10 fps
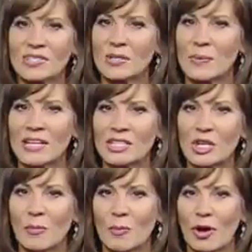There's a big
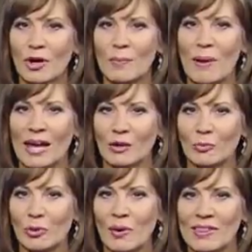supermarket
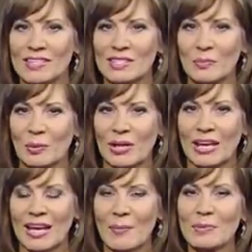battle brewing this
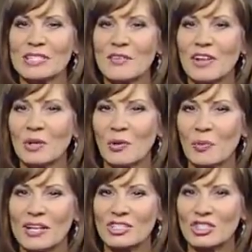morning. A Pacific
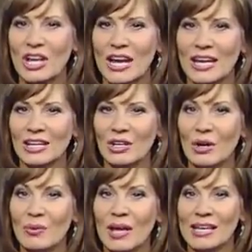Northwest chain
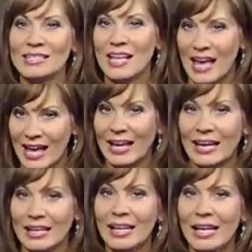known as
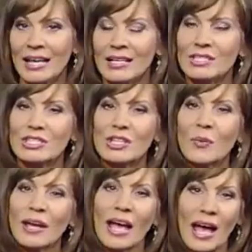Haggen is
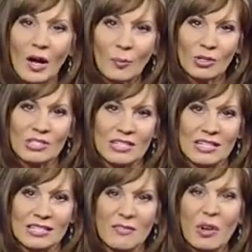suing
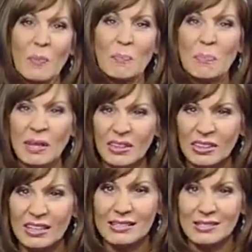Albertsons for a
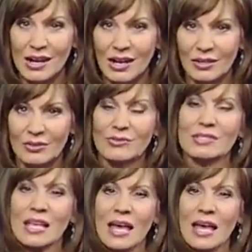billion dollars.